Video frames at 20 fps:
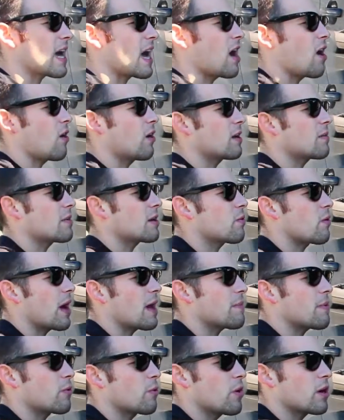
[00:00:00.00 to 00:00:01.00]
towel and I'm going to
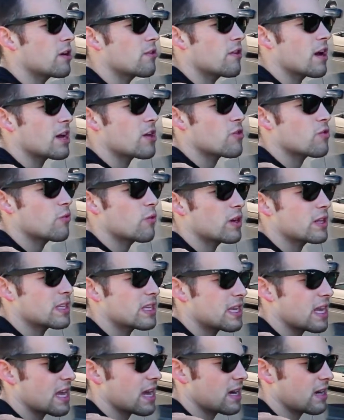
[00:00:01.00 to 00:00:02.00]
wipe in one direction
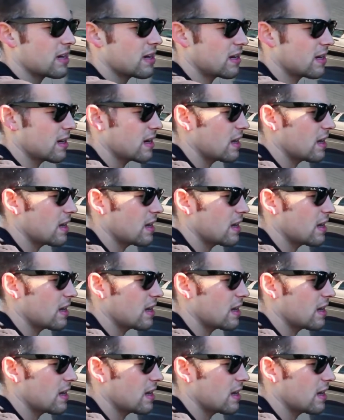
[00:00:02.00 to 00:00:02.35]
once again.